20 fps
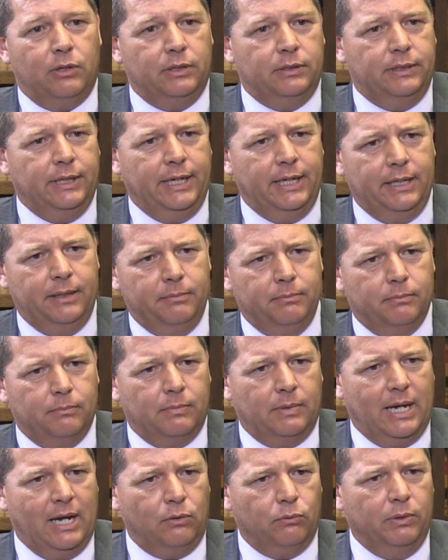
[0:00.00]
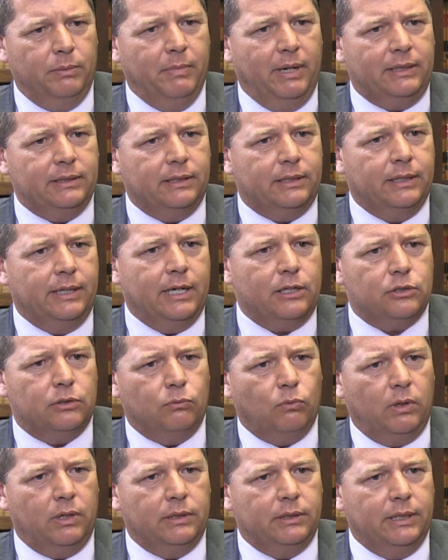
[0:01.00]
do we make the
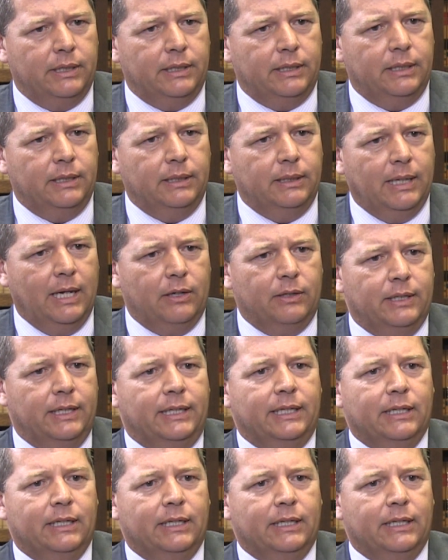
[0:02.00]
connection? How did they